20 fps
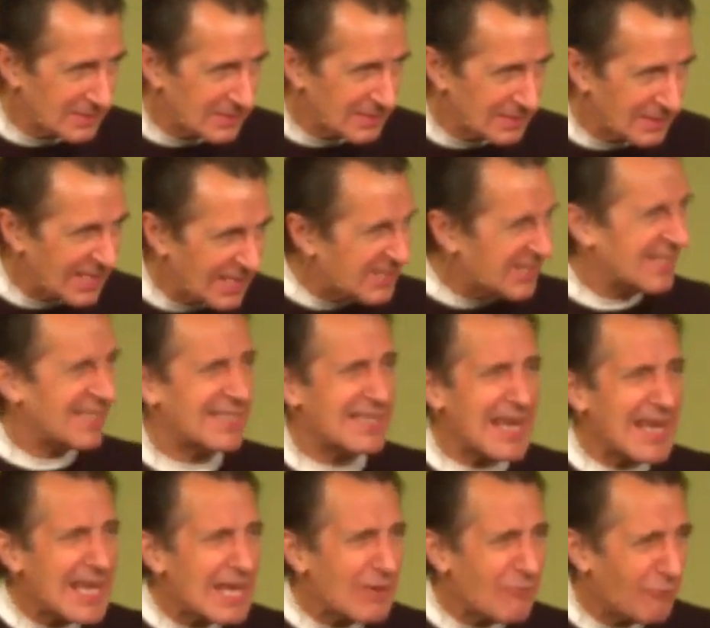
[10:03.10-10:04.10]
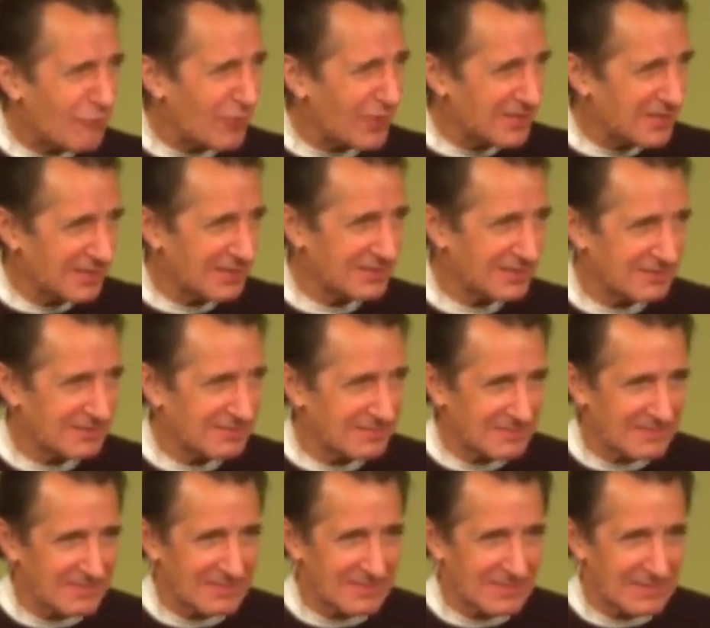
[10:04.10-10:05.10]
It's safe.
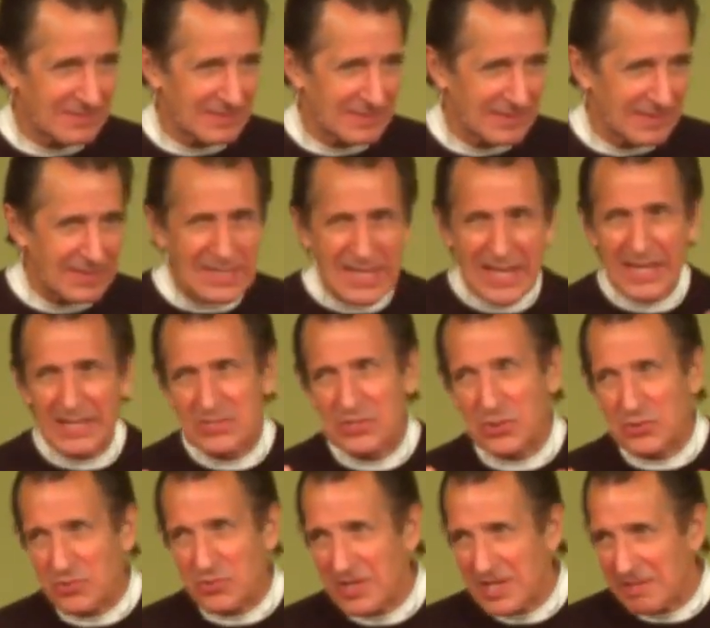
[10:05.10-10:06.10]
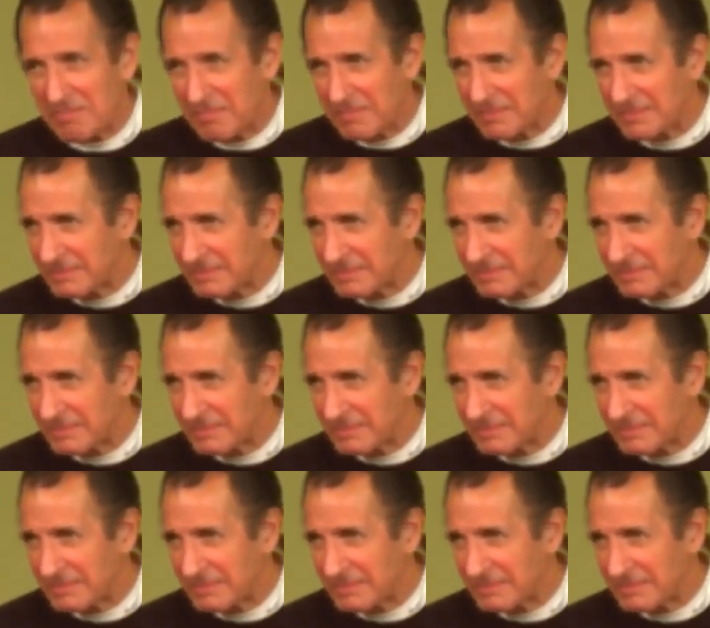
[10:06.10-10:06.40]
And He has a dream.